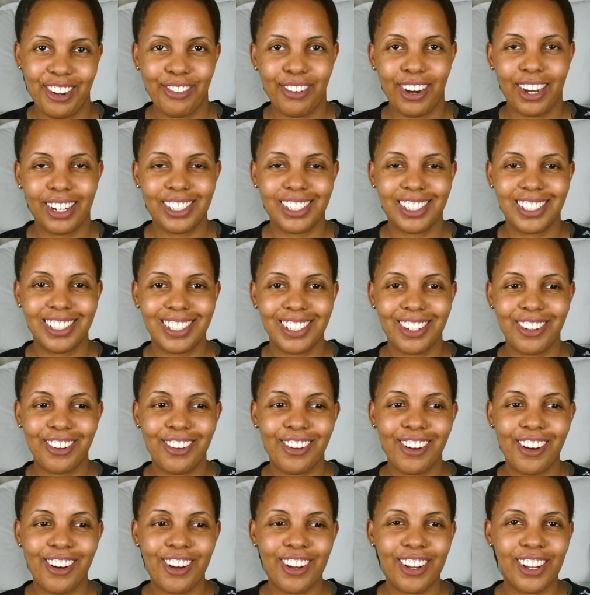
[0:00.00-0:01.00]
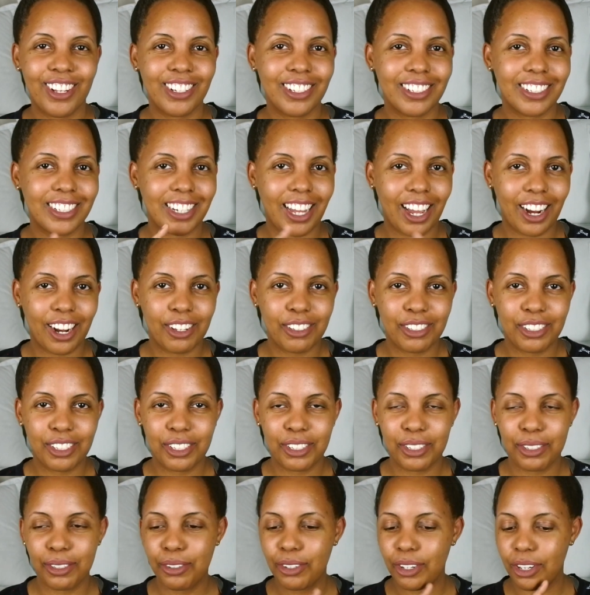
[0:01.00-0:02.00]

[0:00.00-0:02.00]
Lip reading: and watched this whole haul, shout out to you.